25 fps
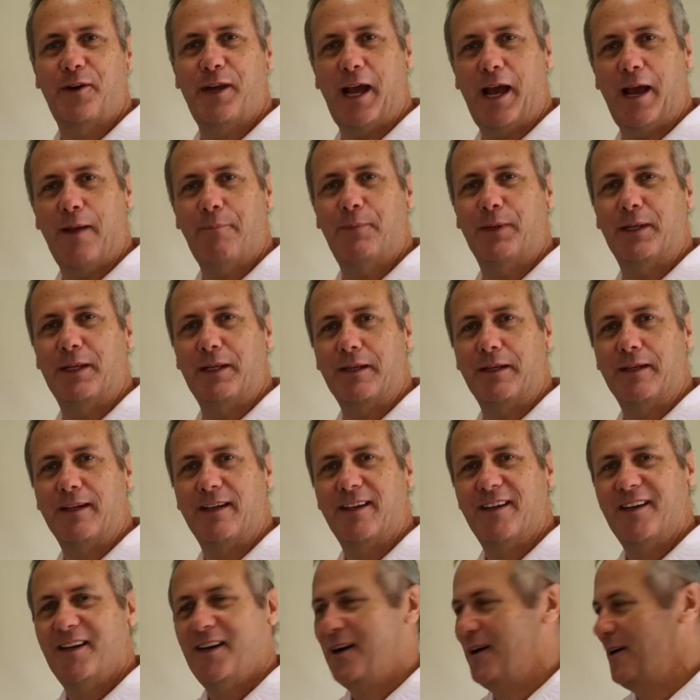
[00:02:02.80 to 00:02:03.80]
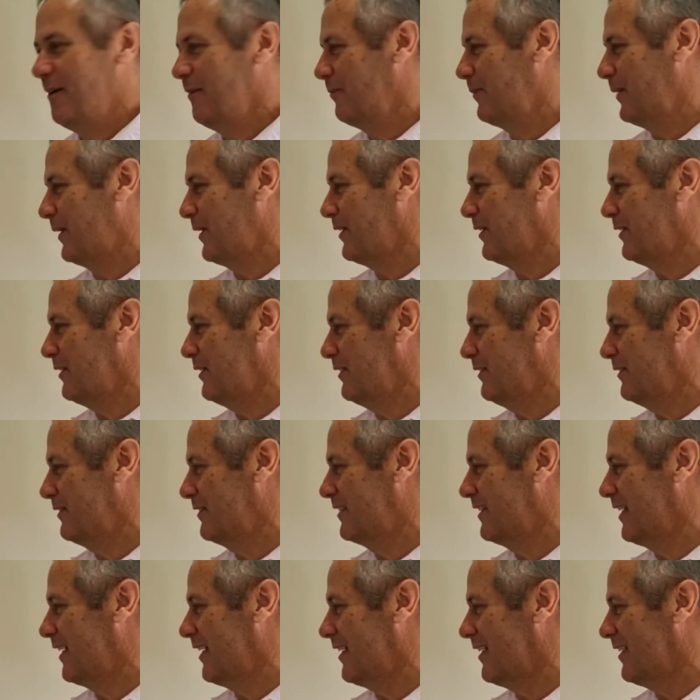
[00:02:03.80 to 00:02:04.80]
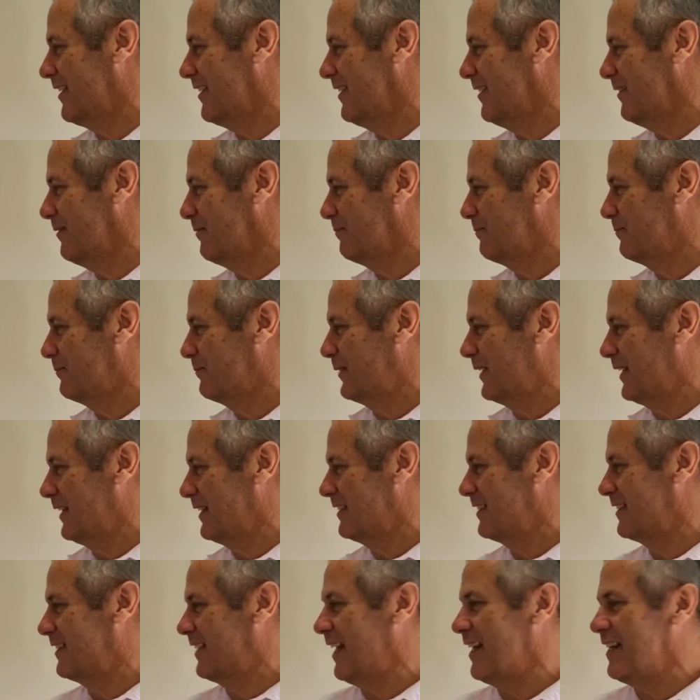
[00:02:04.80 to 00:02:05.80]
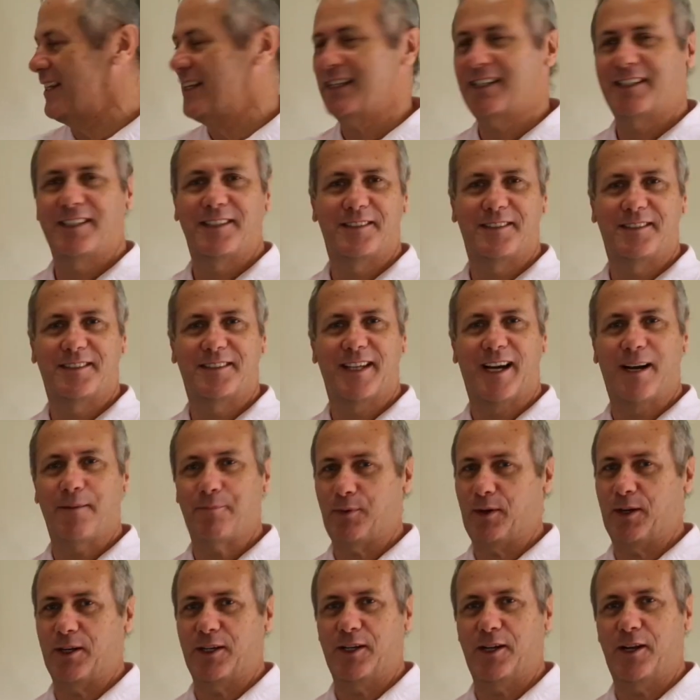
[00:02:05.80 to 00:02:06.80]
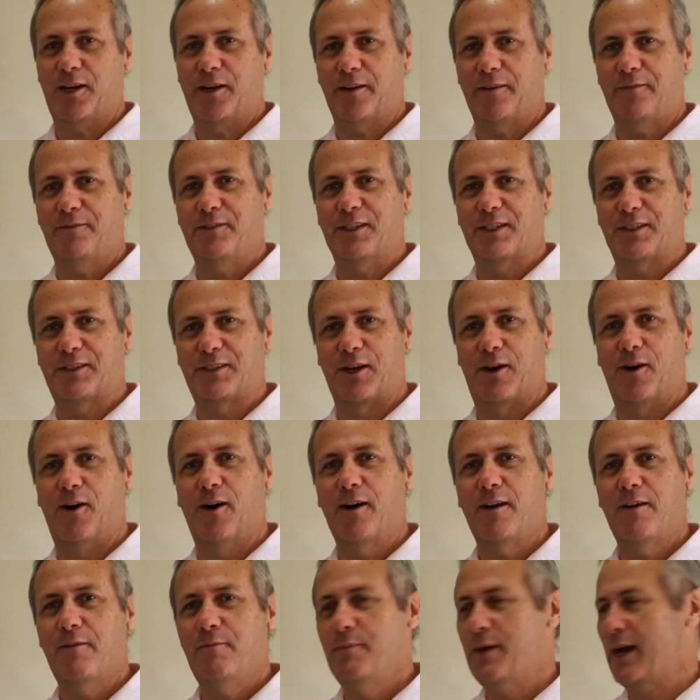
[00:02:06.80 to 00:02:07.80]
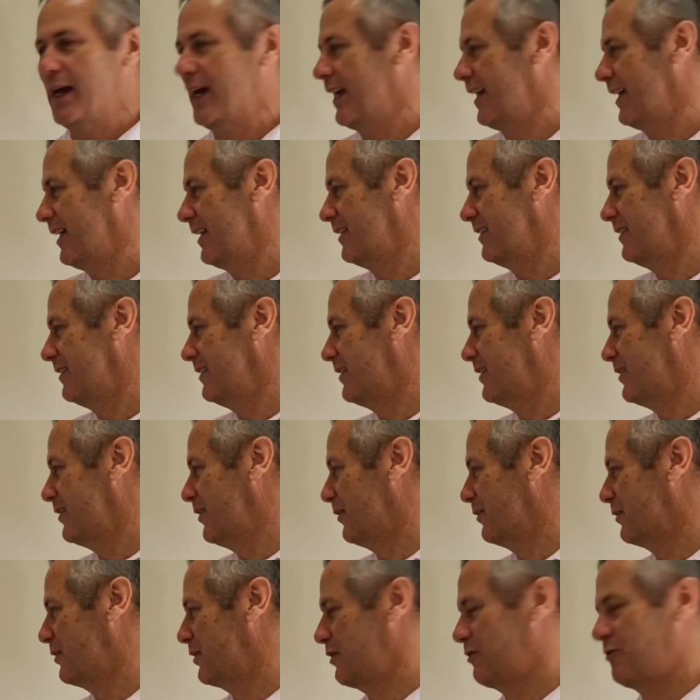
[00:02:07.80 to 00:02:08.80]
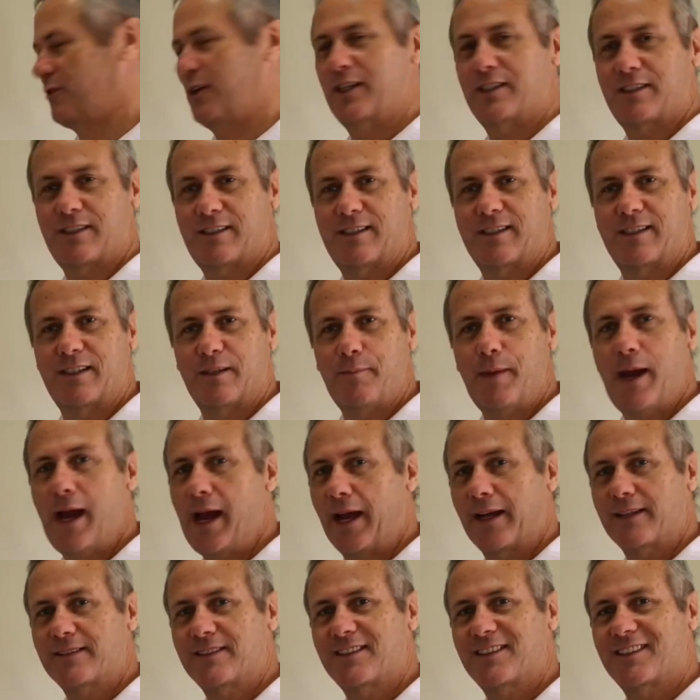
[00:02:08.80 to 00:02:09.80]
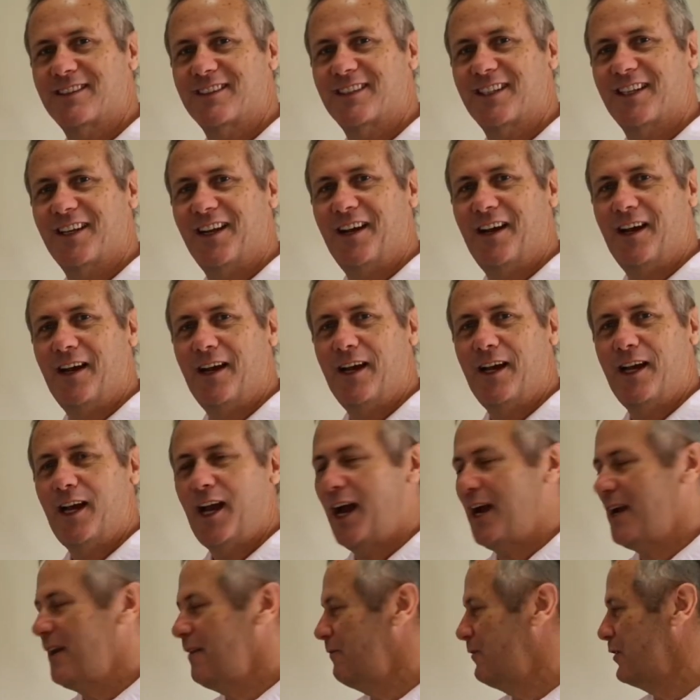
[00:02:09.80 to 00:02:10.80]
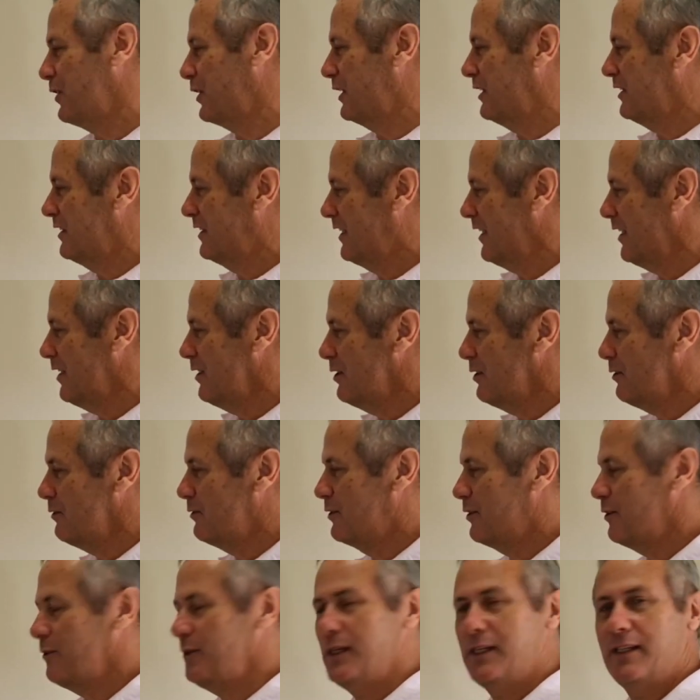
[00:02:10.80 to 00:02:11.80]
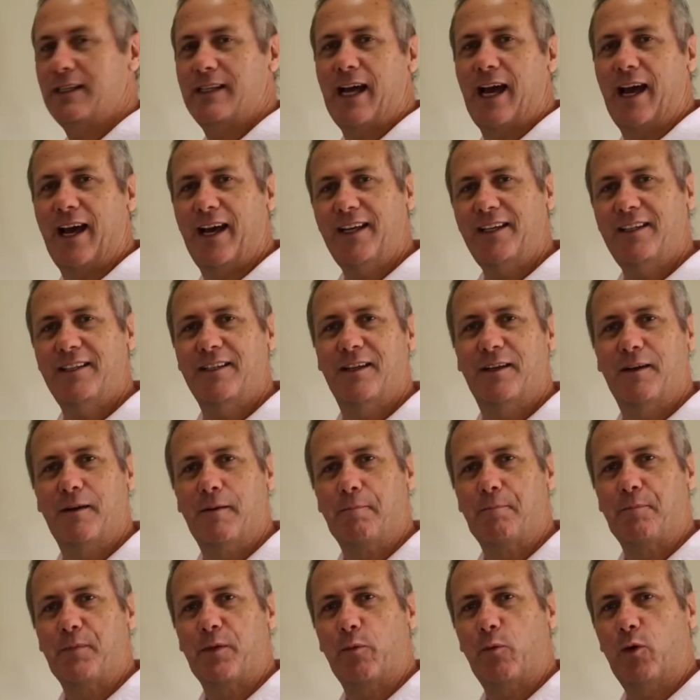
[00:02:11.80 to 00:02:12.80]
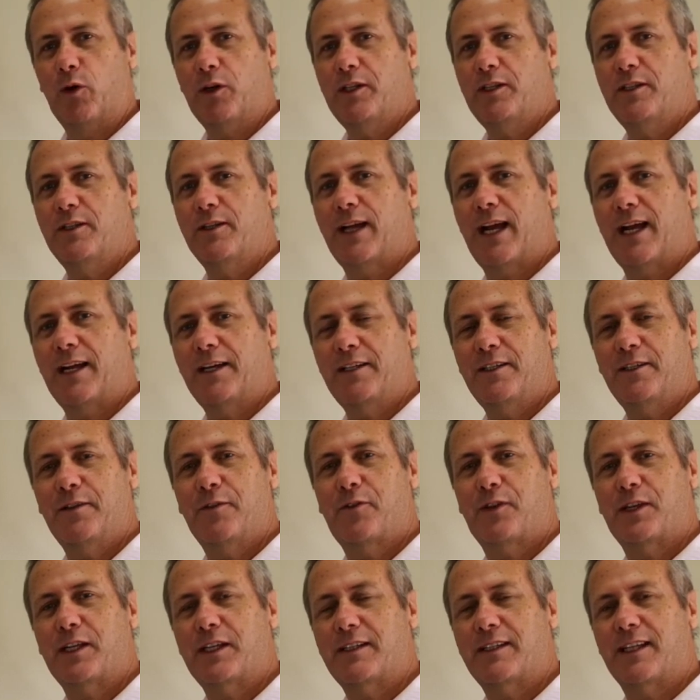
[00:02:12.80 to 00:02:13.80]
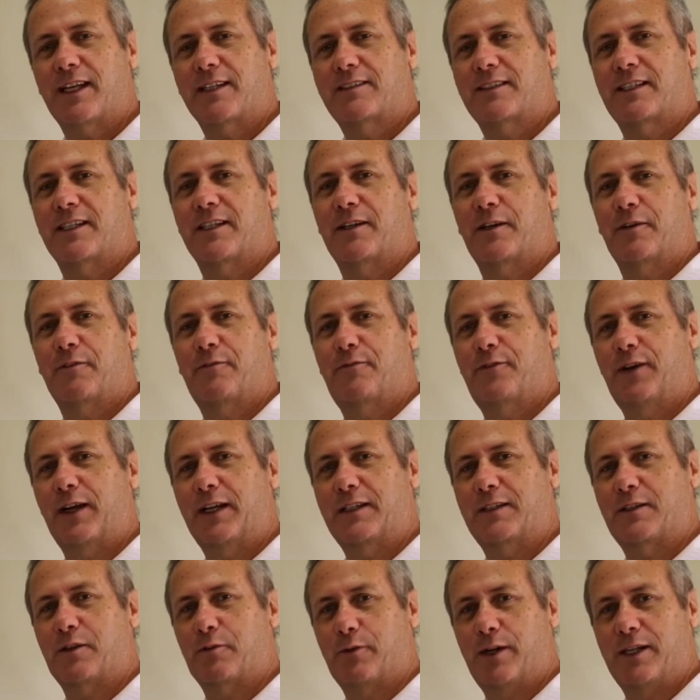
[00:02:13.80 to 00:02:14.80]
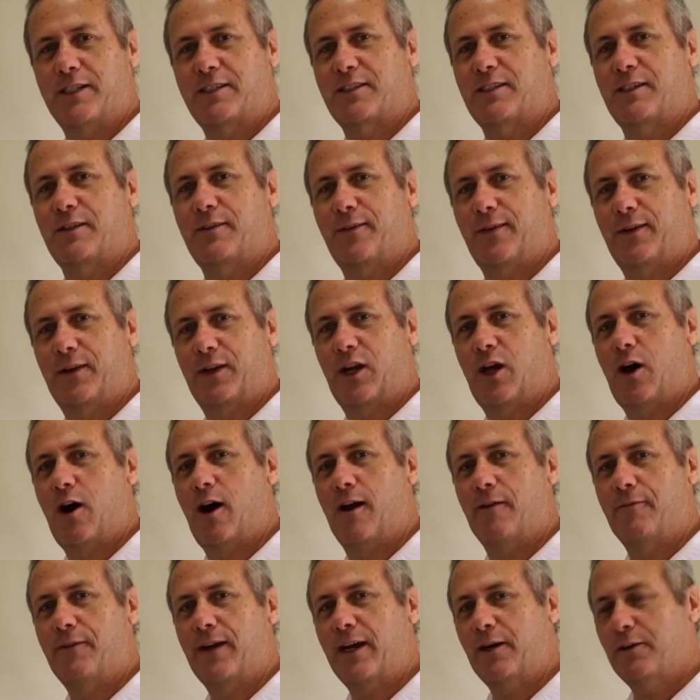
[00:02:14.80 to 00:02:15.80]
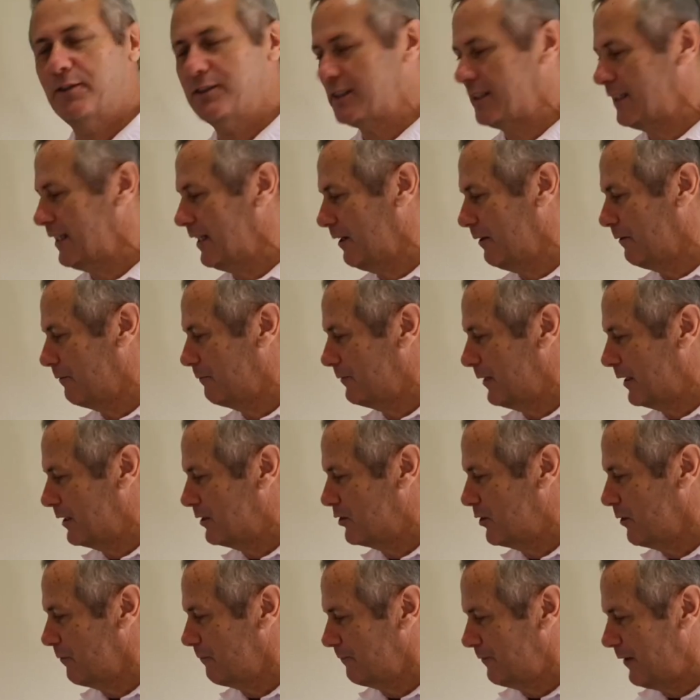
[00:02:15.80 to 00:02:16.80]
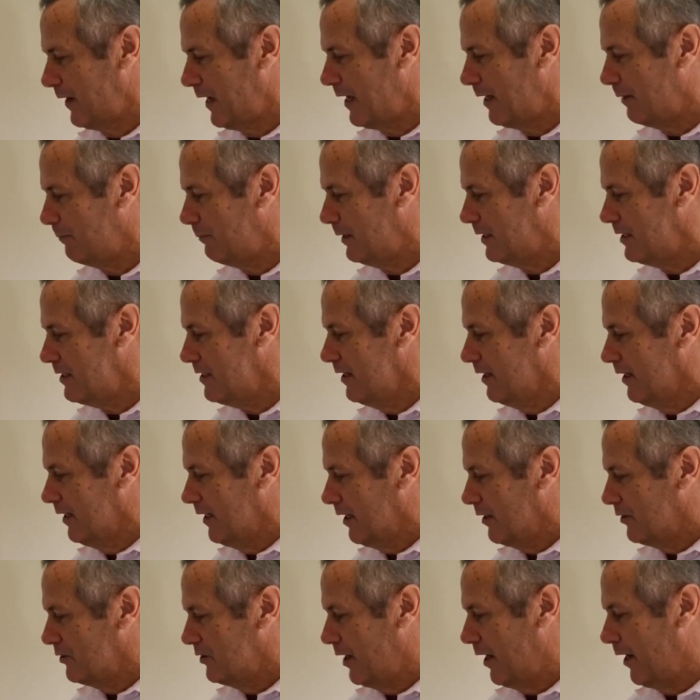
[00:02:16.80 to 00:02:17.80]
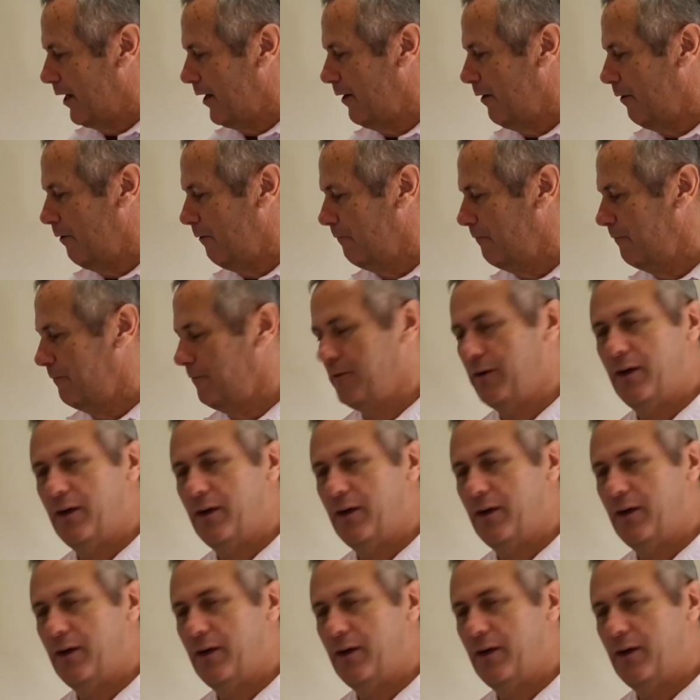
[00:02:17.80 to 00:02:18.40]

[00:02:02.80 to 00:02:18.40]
happy. But it's taking up a lot of your time, and you're stressed to the max. And if you continue doing that, how do you think that's going to affect the rest of your life? How is it going to affect your family, your health,